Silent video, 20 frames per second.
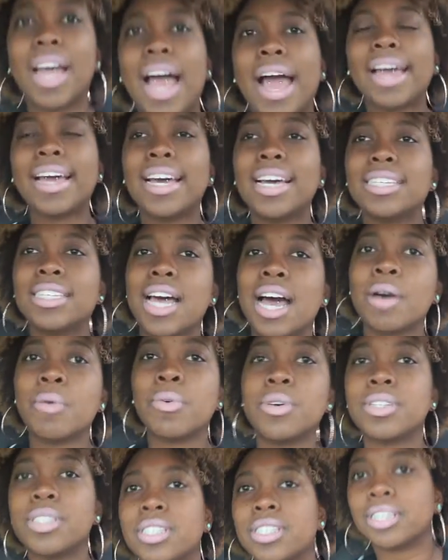I guess I
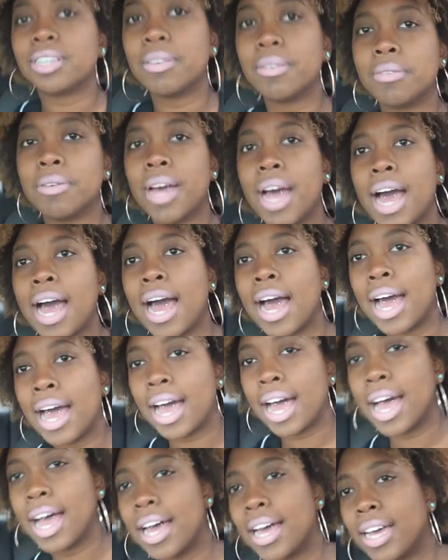will see you
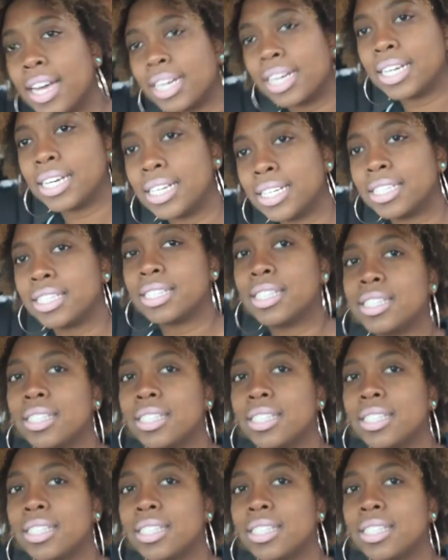guys